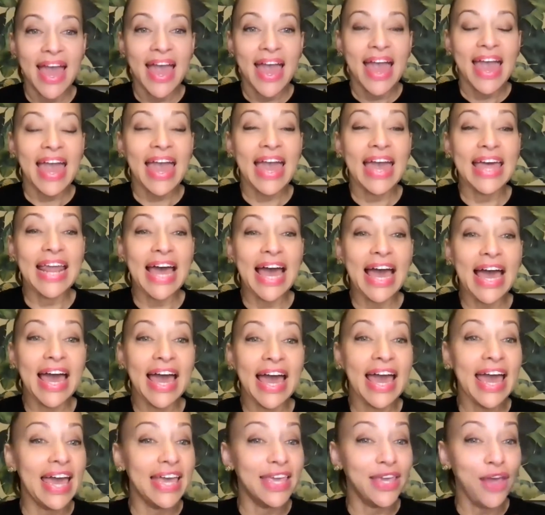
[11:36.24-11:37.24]
And
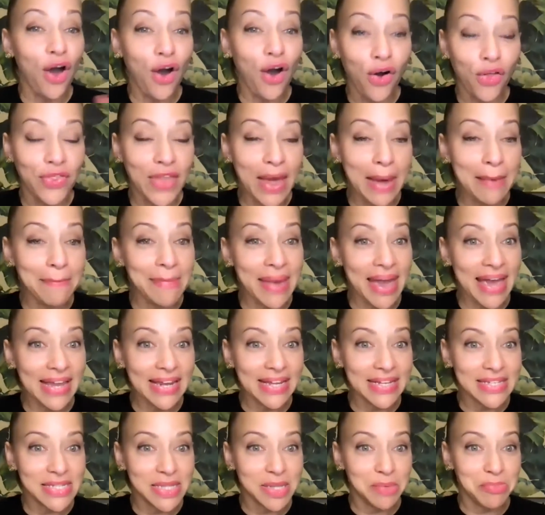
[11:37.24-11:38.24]
y'all, they made
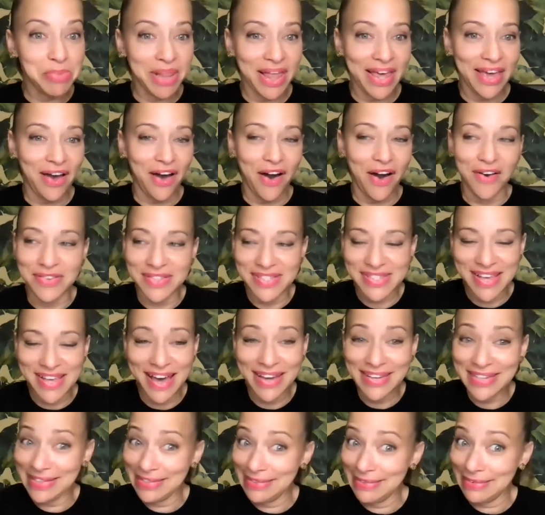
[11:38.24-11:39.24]
it to the playoffs.
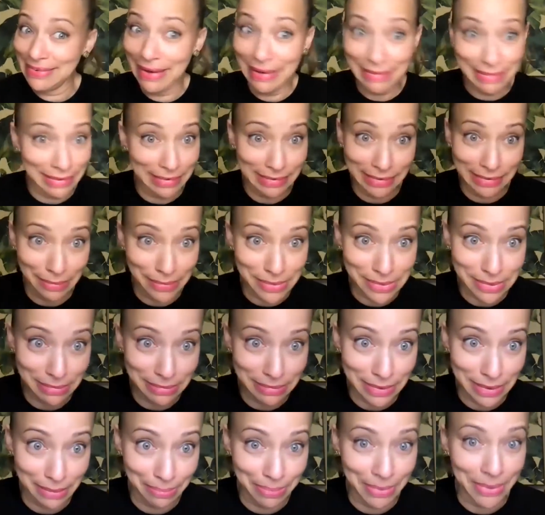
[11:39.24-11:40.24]
I did not think that was going
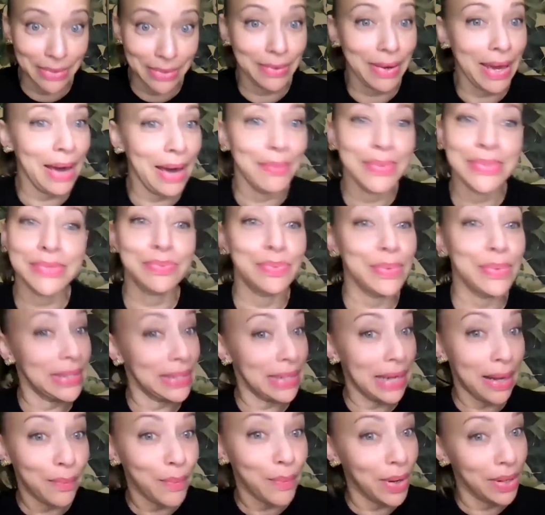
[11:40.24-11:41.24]
to happen. Okay. I was really
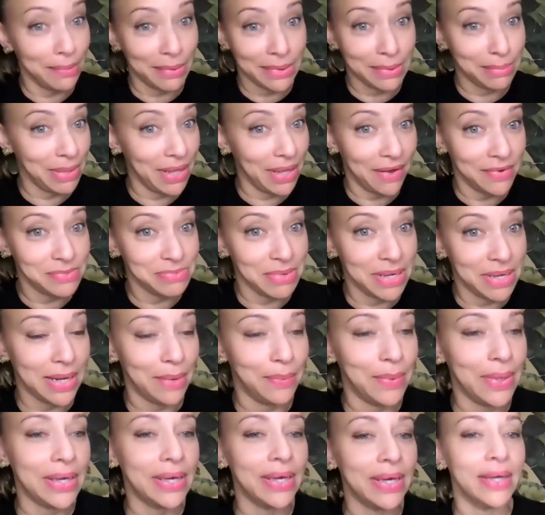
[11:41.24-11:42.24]
not worried about the playoffs being
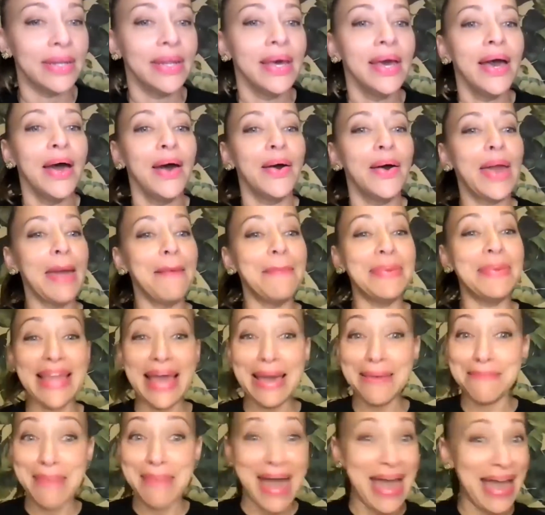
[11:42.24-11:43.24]
that weekend. Okay. But
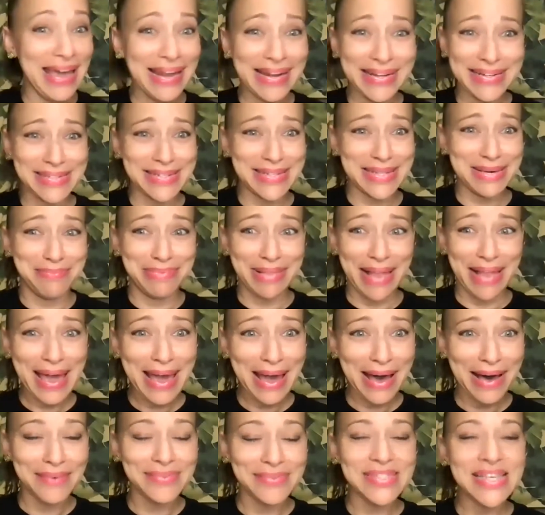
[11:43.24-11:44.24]
they made it to the
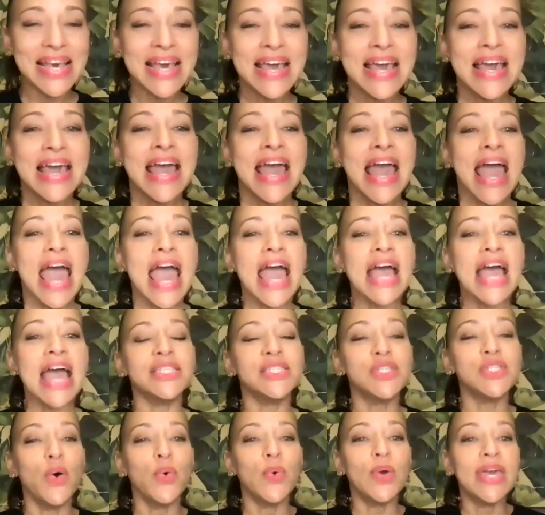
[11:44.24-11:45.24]
playoffs. And
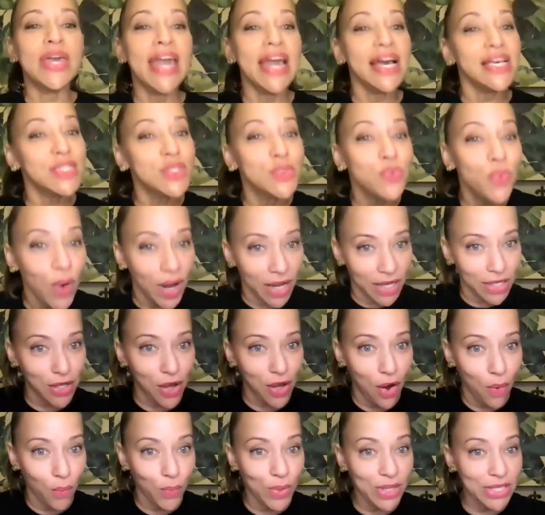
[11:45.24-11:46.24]
so guess what,
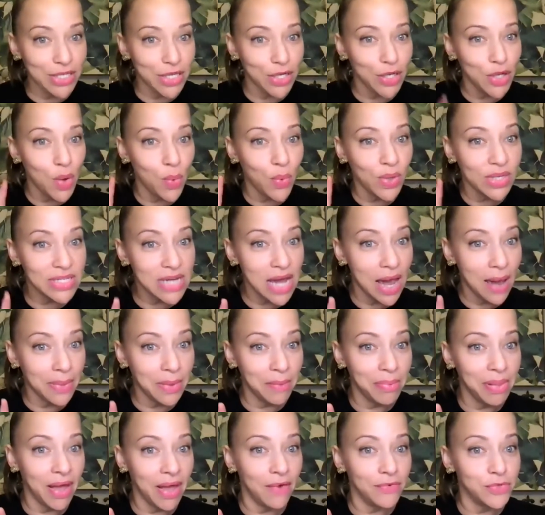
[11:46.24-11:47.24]
y'all? We didn't know what time
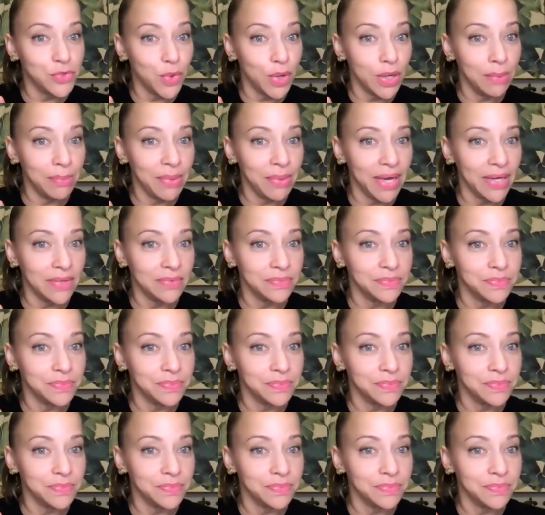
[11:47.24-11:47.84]
the playoffs were going to be,